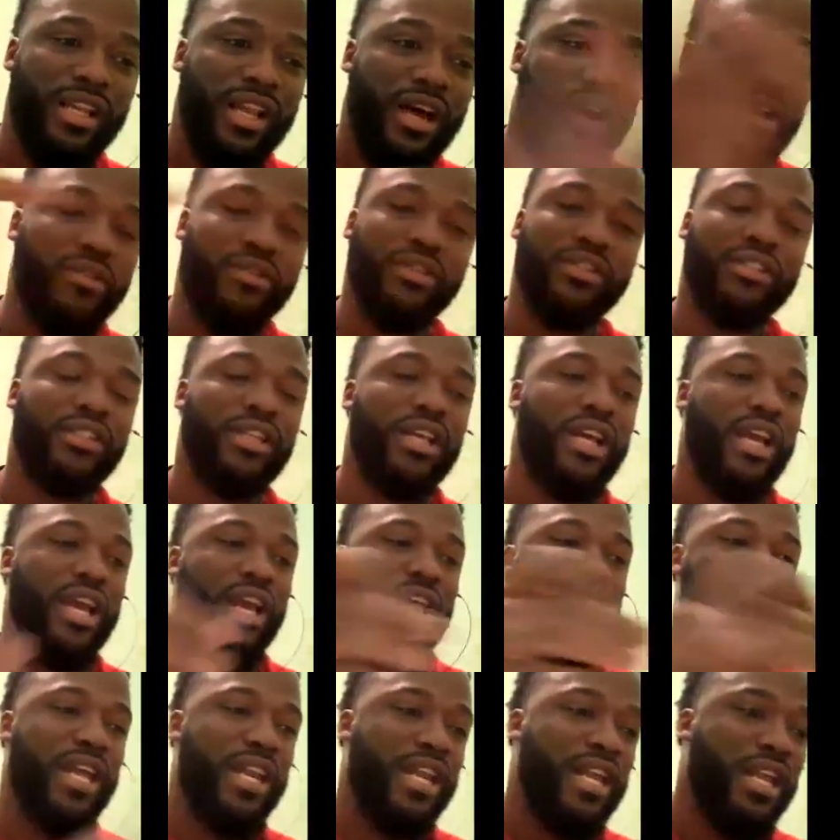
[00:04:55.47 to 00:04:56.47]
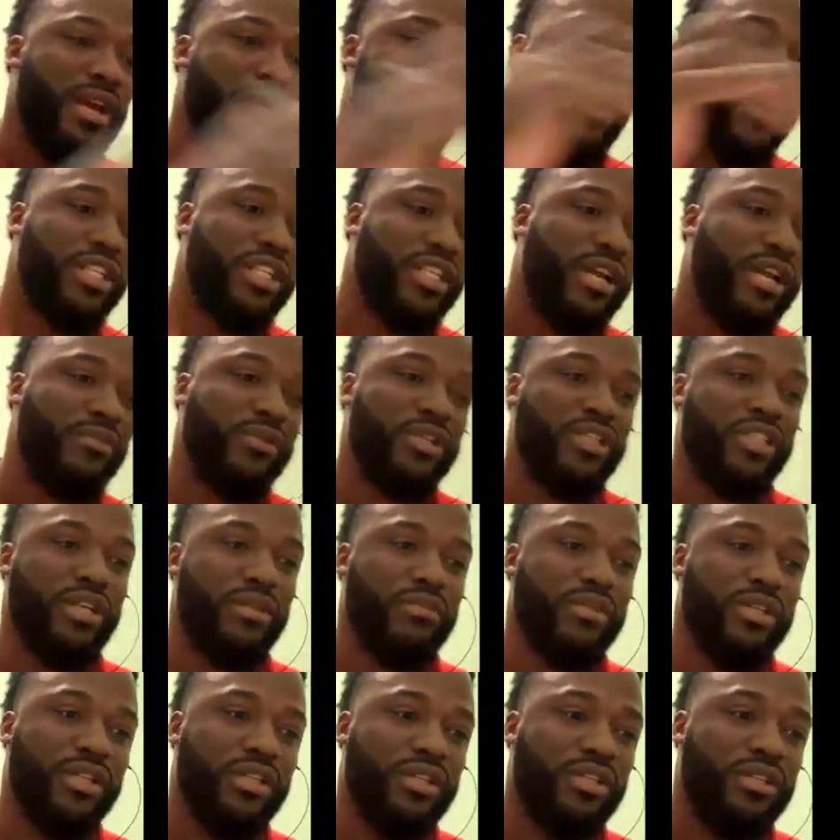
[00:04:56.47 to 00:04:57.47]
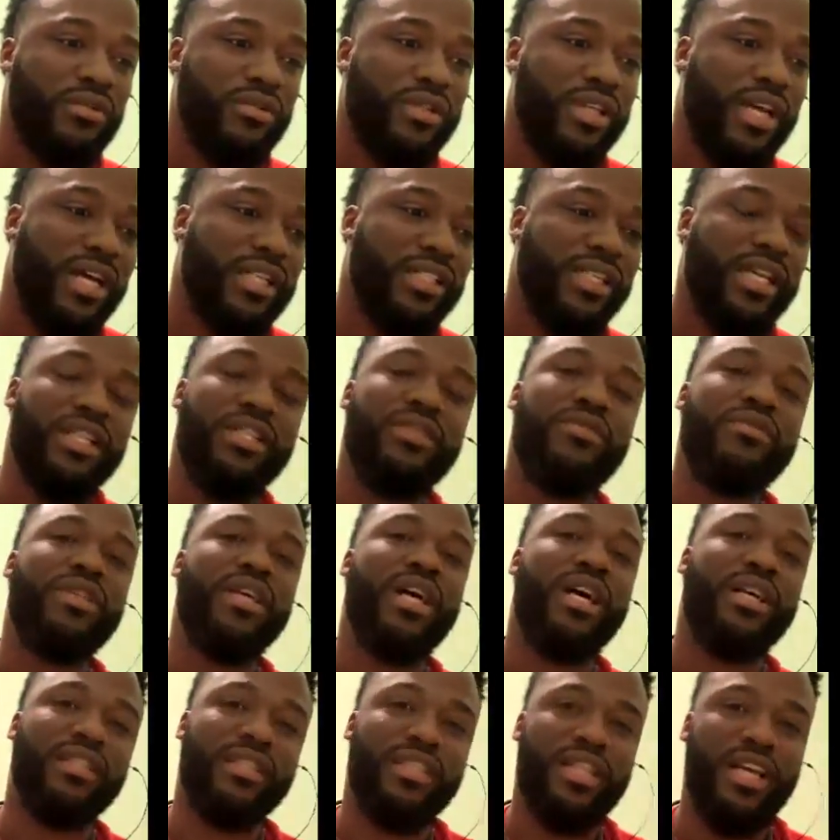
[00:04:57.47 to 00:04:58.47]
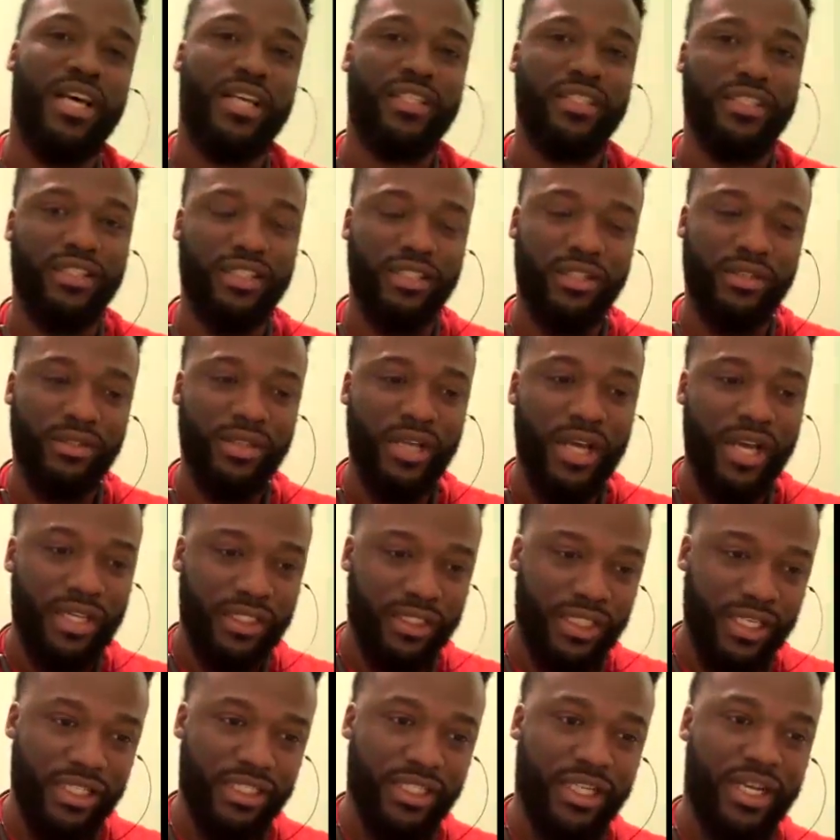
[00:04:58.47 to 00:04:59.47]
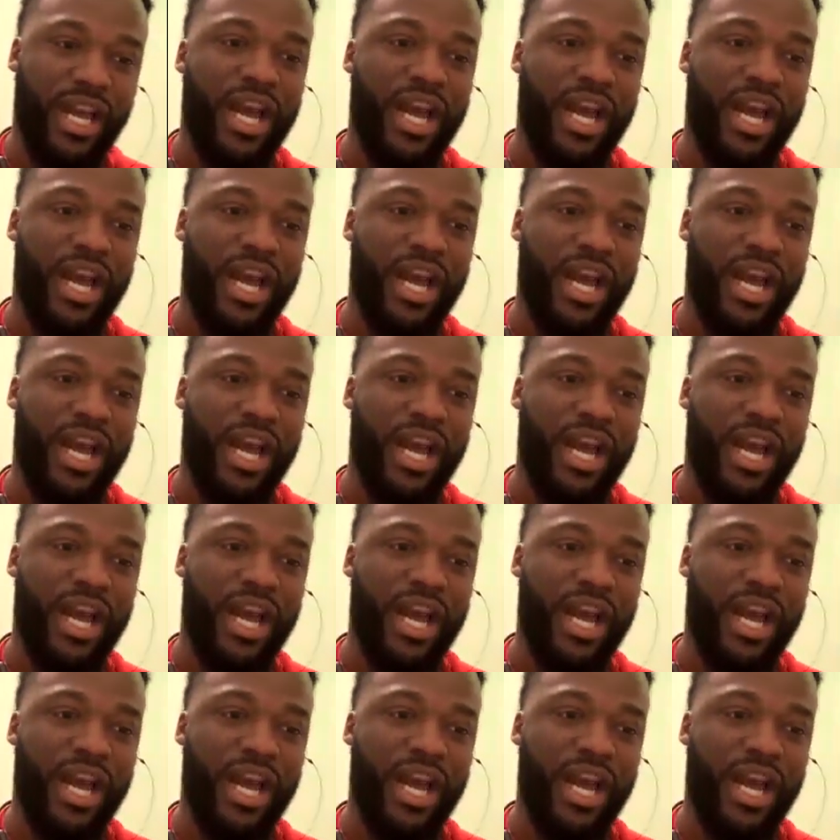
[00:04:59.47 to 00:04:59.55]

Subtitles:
and lost. And then he didn't win a championship to the 2008-2009 season.